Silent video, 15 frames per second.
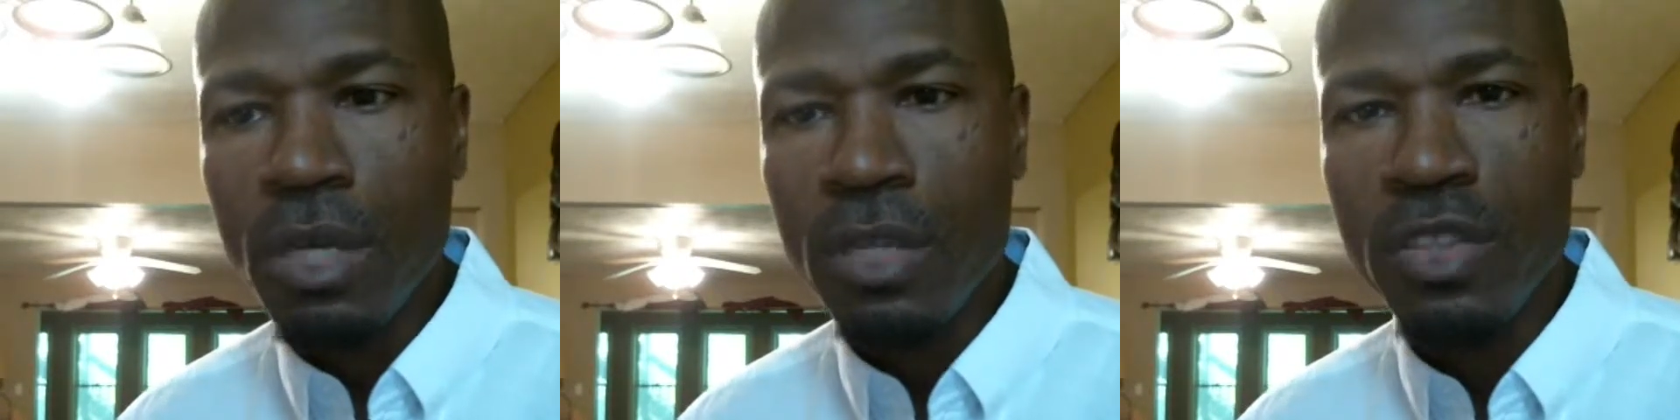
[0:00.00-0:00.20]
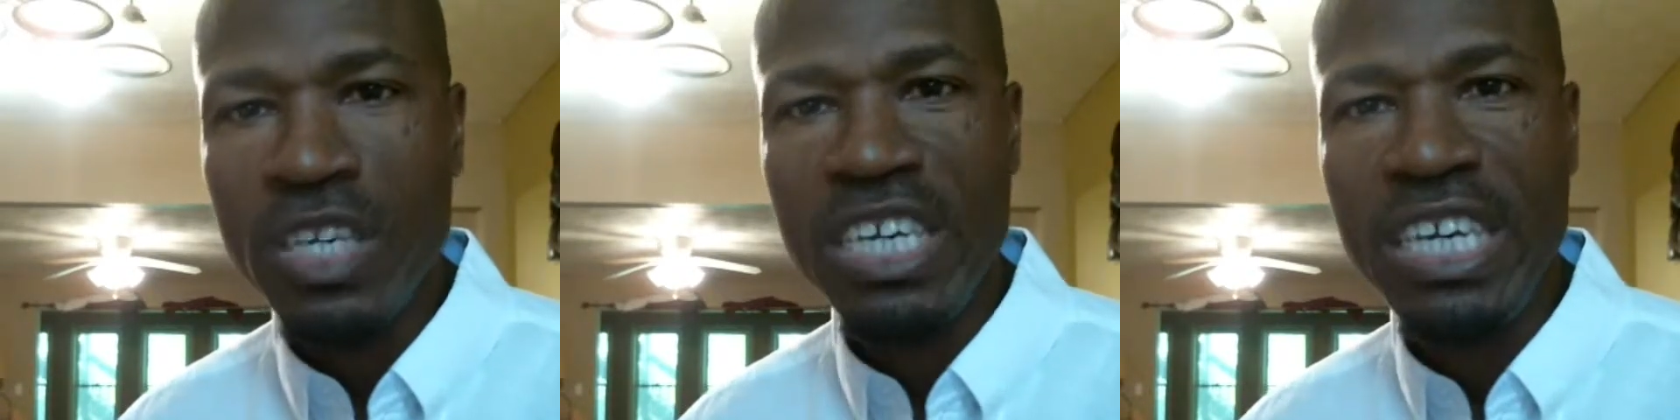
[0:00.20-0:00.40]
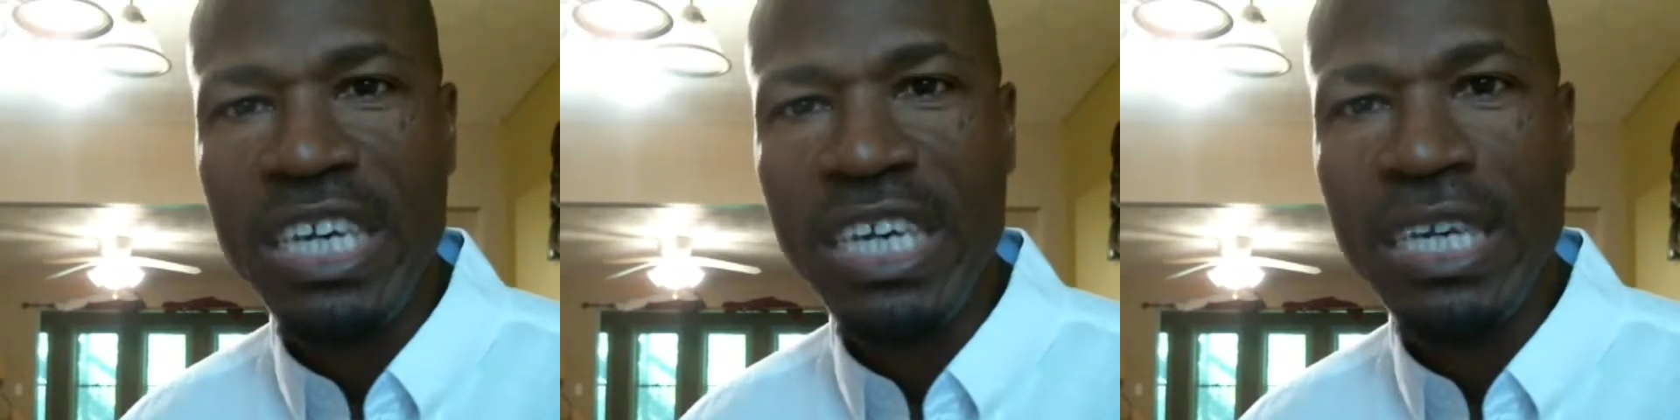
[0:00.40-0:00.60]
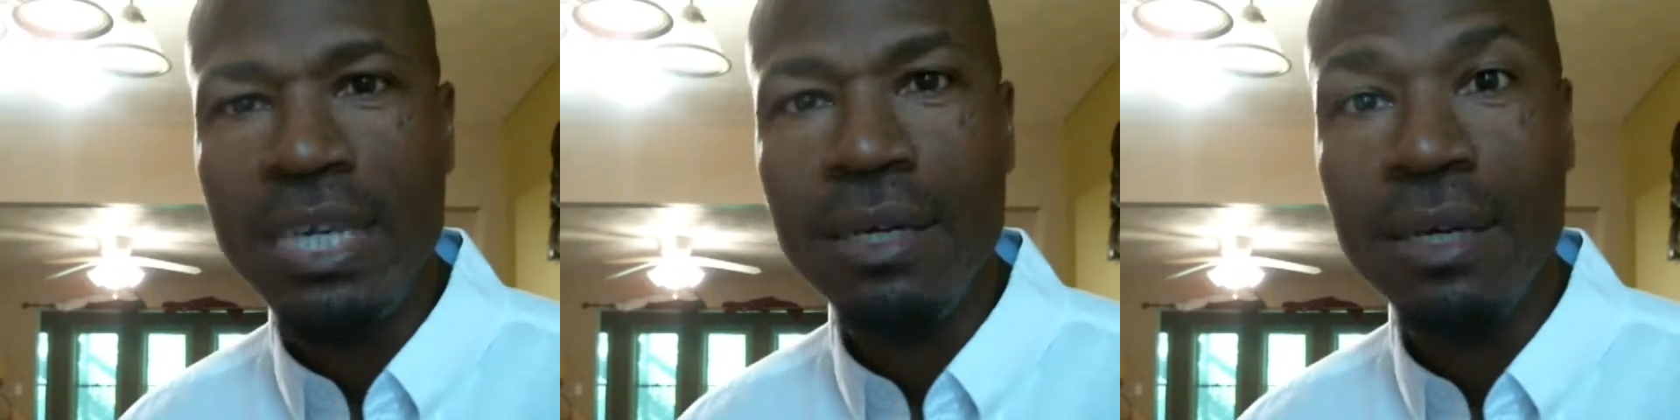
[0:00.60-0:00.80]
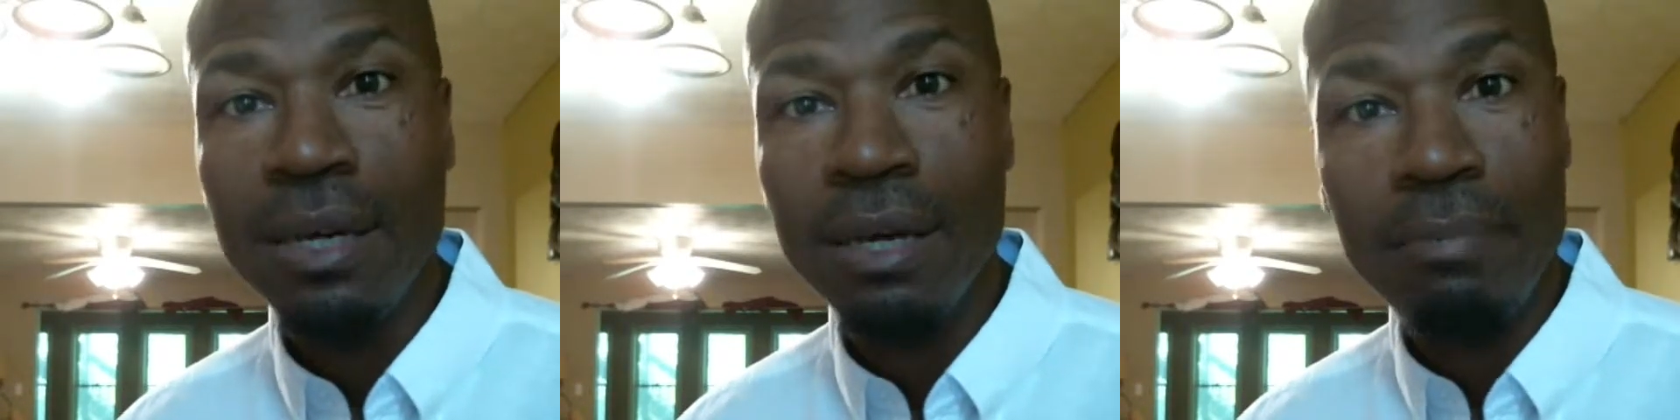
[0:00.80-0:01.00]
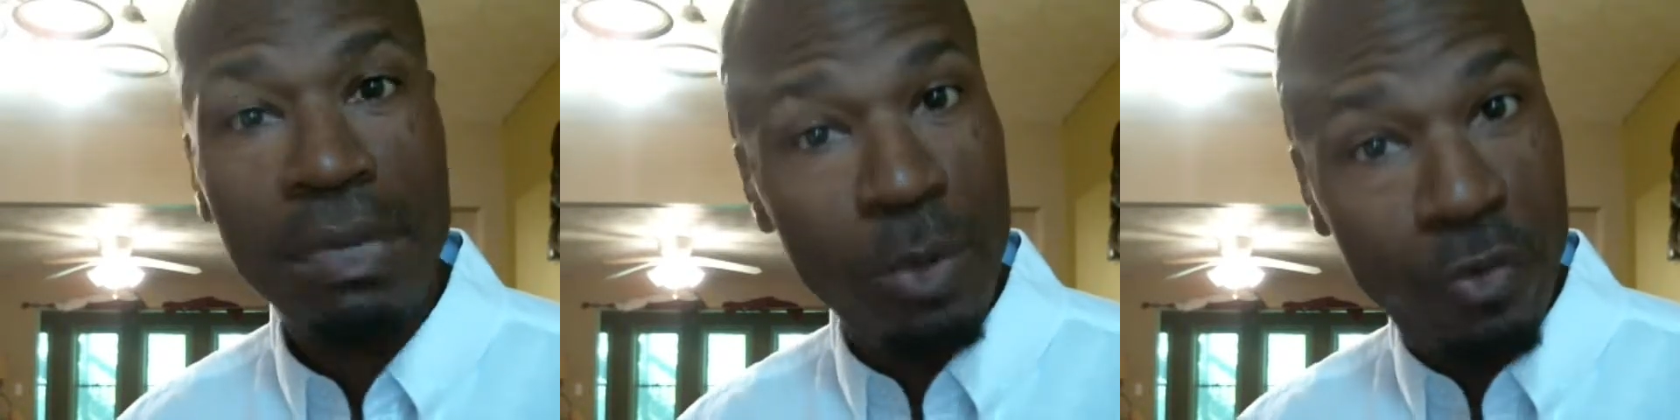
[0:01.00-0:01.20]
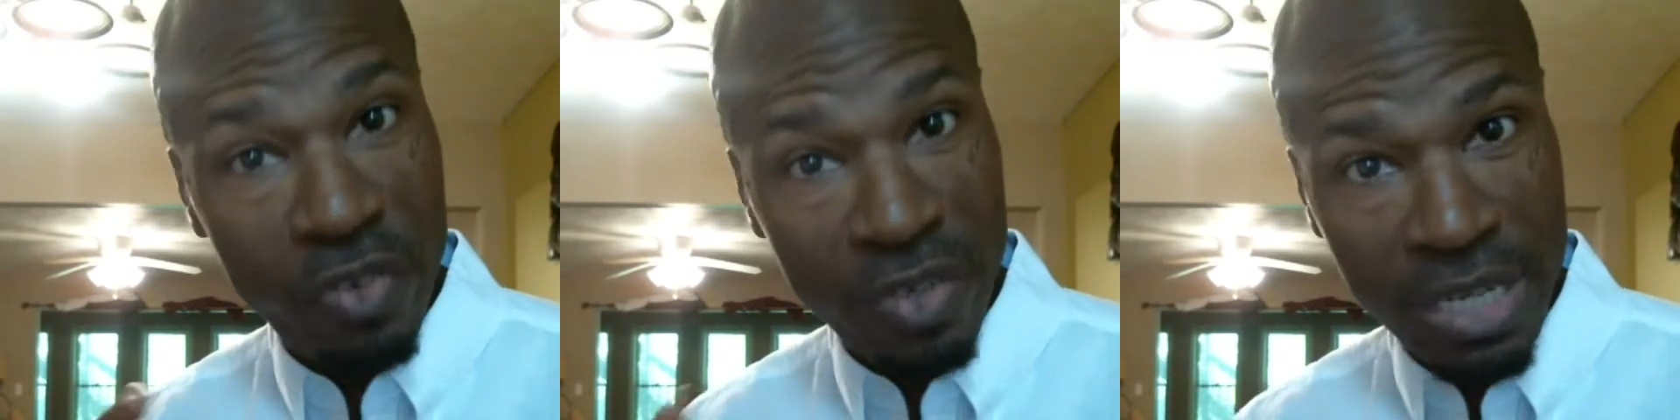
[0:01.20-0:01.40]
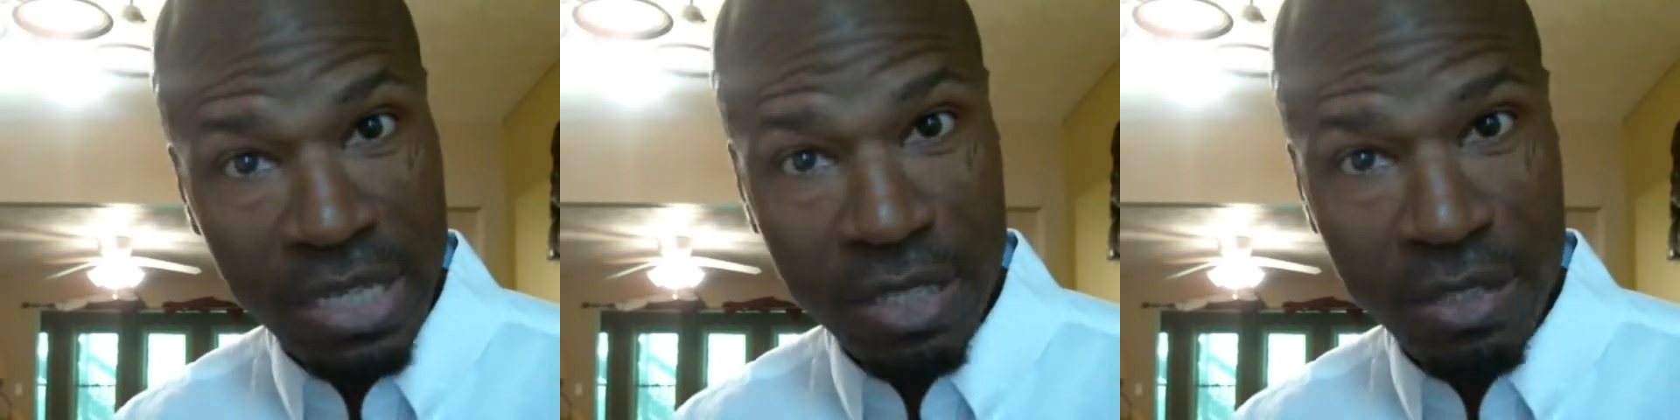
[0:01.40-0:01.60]
The key, and people
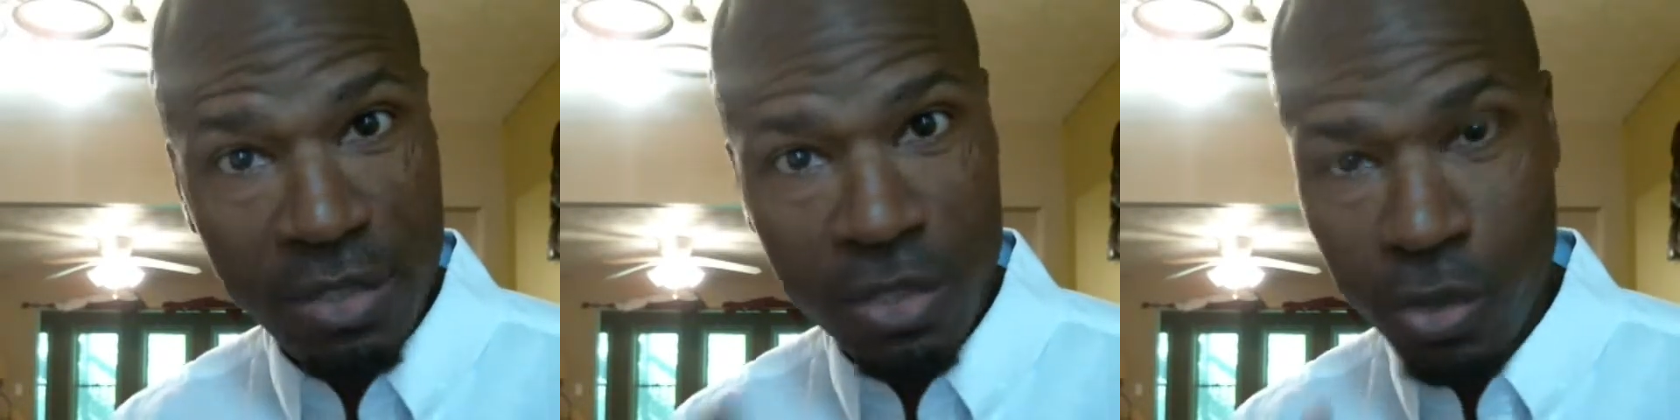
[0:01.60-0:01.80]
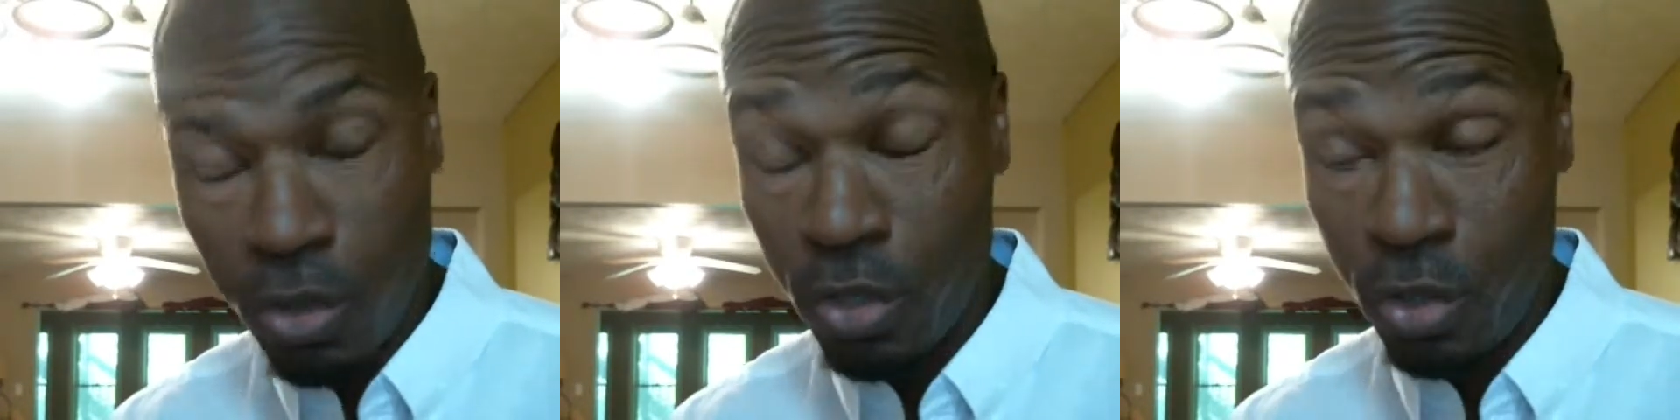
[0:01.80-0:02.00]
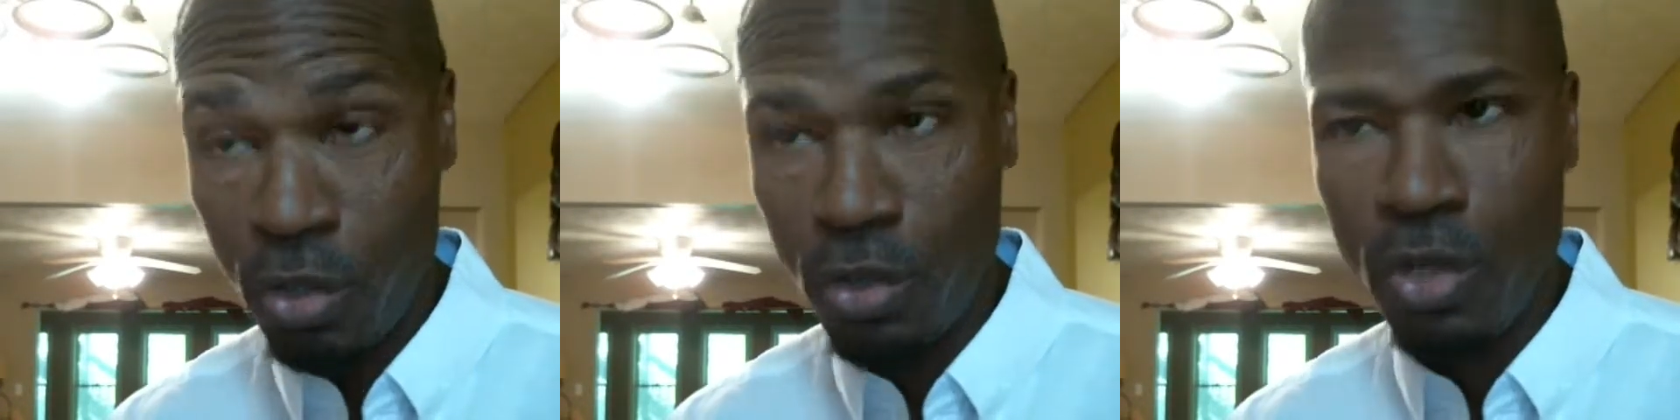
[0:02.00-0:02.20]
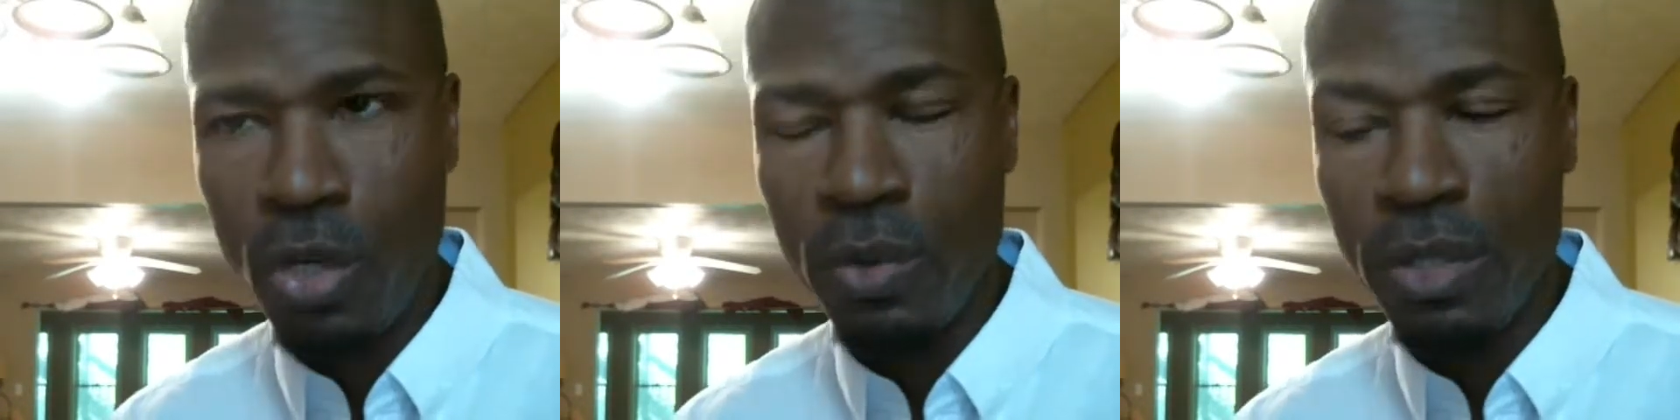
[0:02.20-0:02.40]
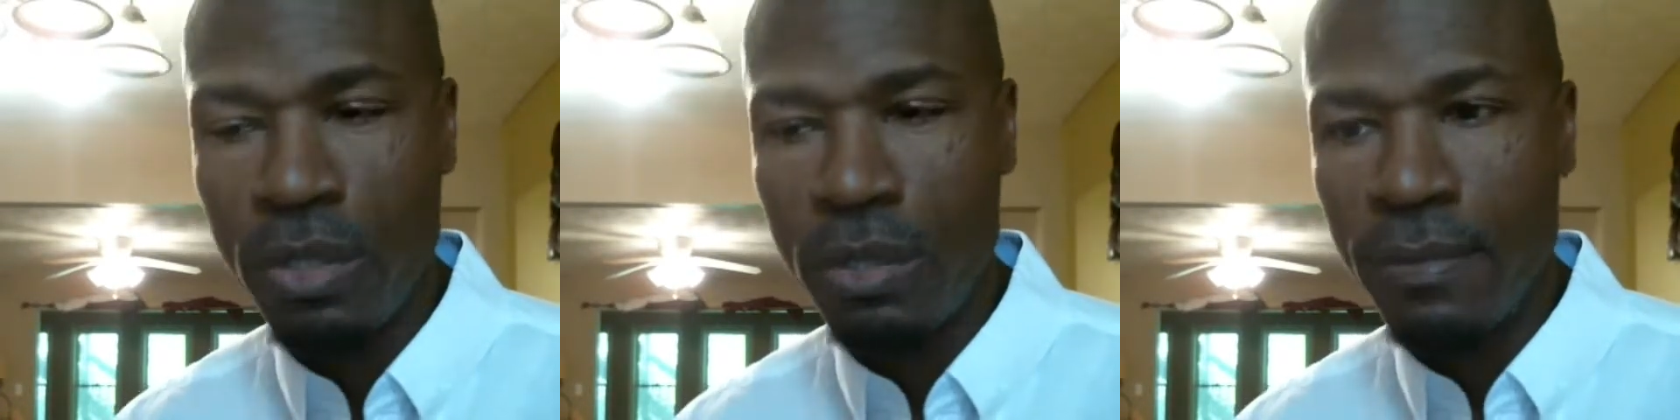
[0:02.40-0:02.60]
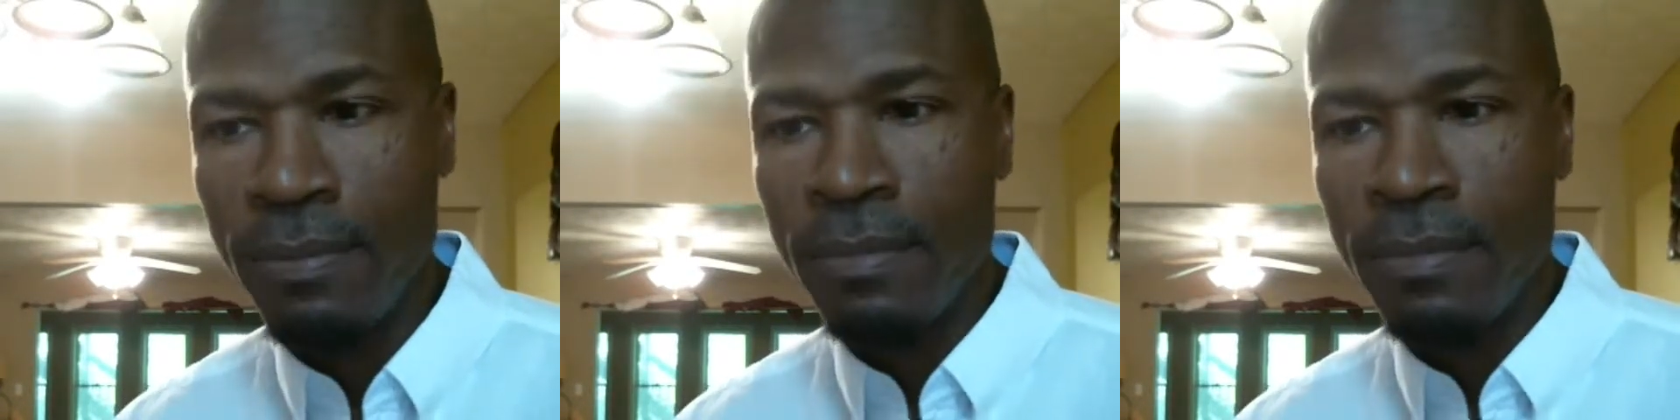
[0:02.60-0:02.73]
forget this don't, or don't know it,